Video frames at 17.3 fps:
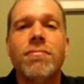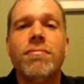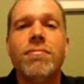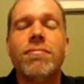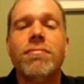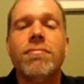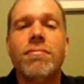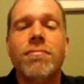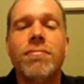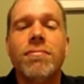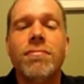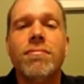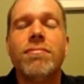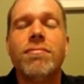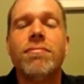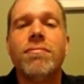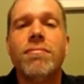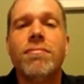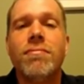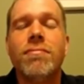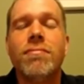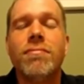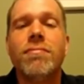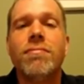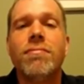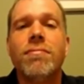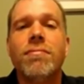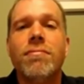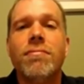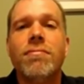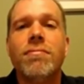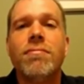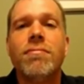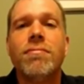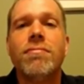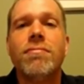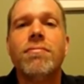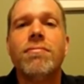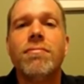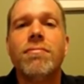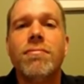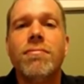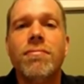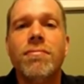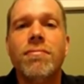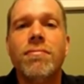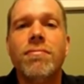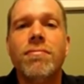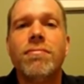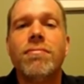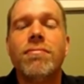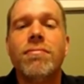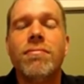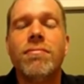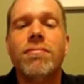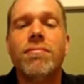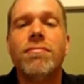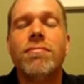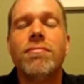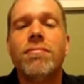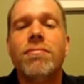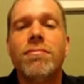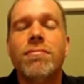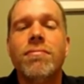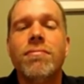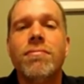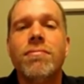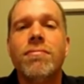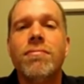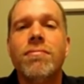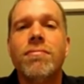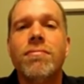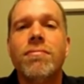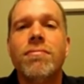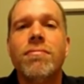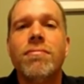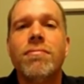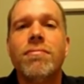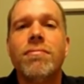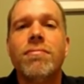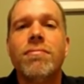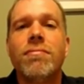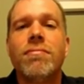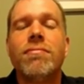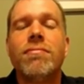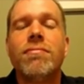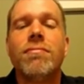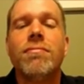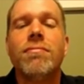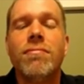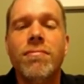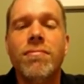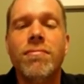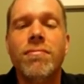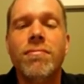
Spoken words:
This person isn't speaking.